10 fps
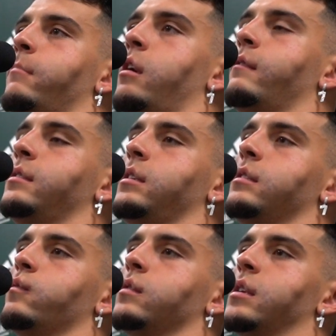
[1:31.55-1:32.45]
Obviously,
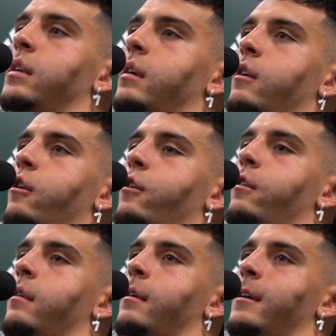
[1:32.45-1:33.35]
this one's going to hit
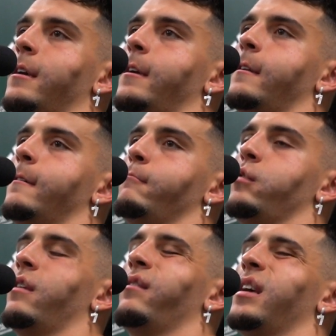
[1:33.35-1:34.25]
hard, and
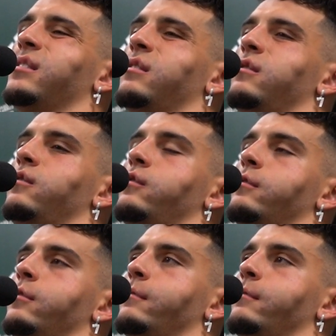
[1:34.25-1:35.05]
you never like to lose.